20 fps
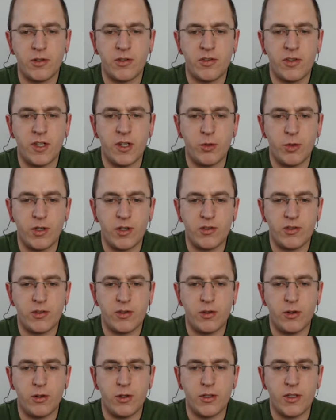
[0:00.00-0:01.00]
series
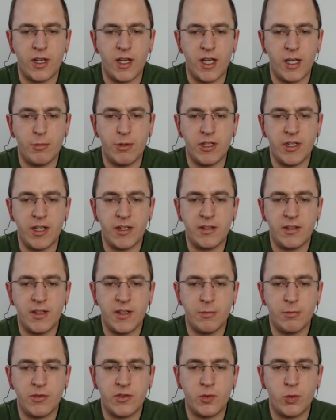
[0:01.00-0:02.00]
called Hibernate
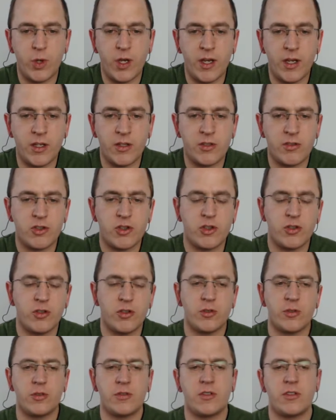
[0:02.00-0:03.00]
Tips, where I
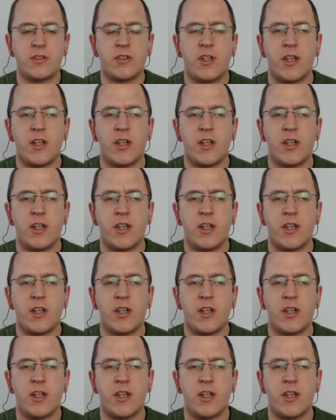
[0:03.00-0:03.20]
showed